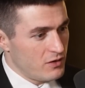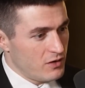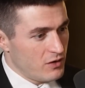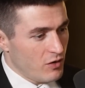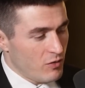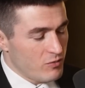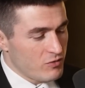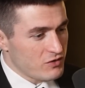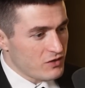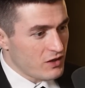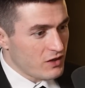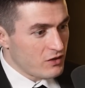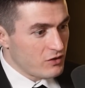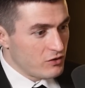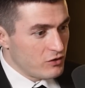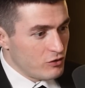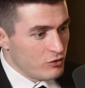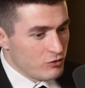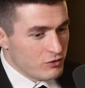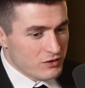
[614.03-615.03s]
almost like
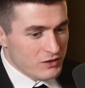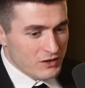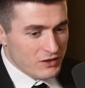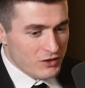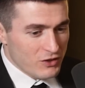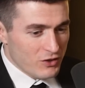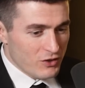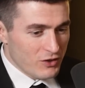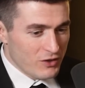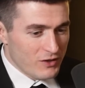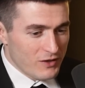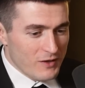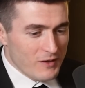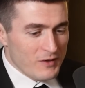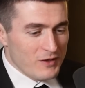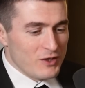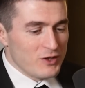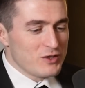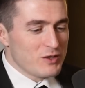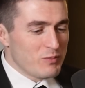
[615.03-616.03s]
losing your
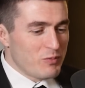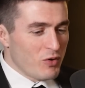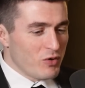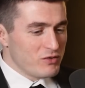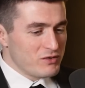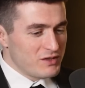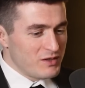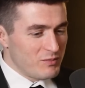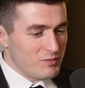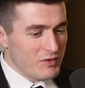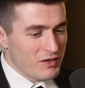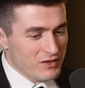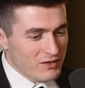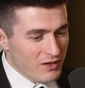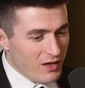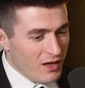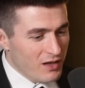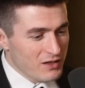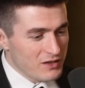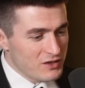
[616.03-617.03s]
you're supposed to be a
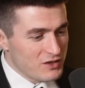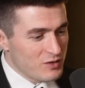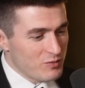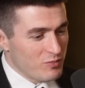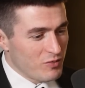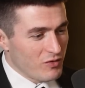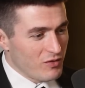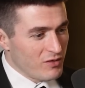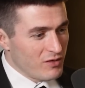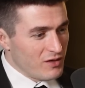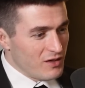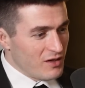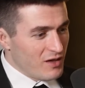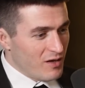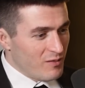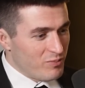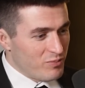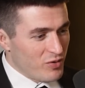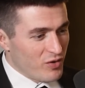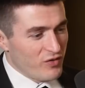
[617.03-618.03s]
knowledgeable
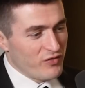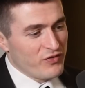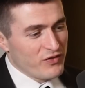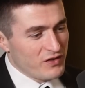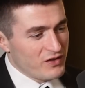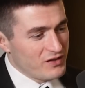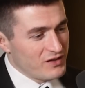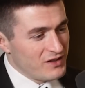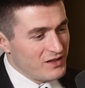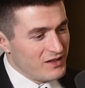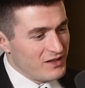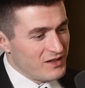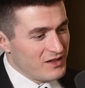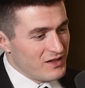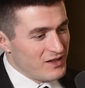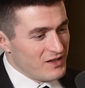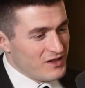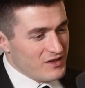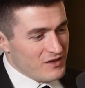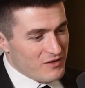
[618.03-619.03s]
a perfectly
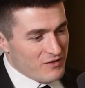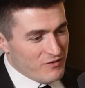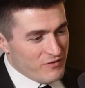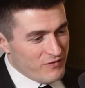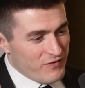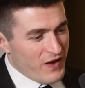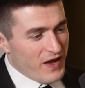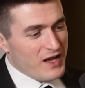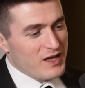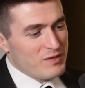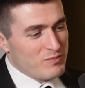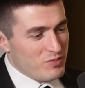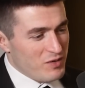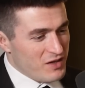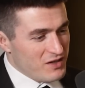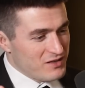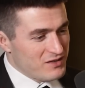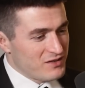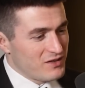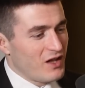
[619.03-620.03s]

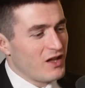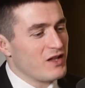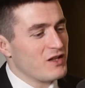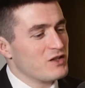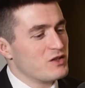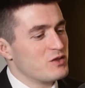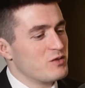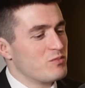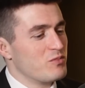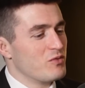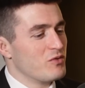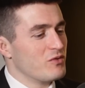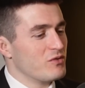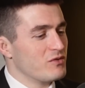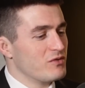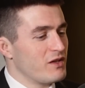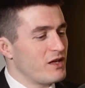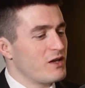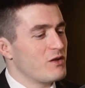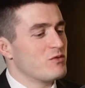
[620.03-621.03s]
fact-based knowledgeable
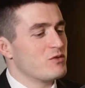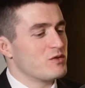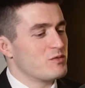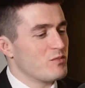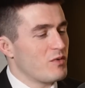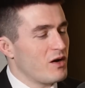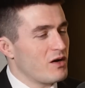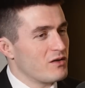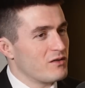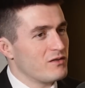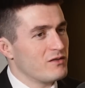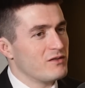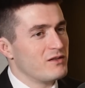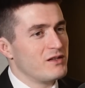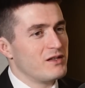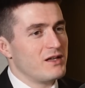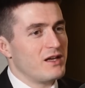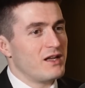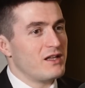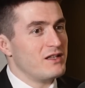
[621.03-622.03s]
language model
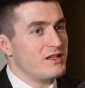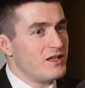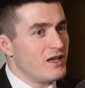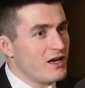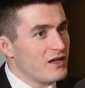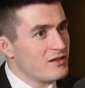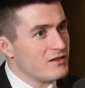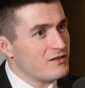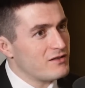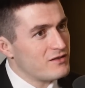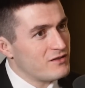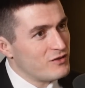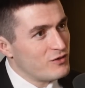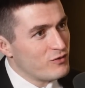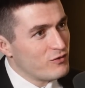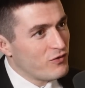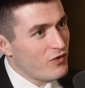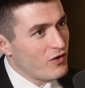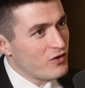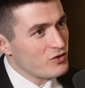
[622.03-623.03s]
yeah. and yet you
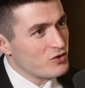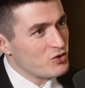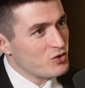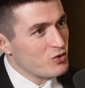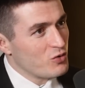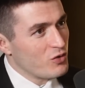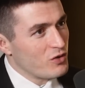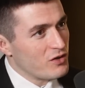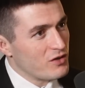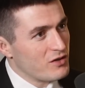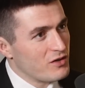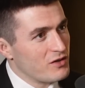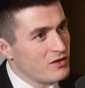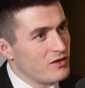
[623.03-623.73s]
fall short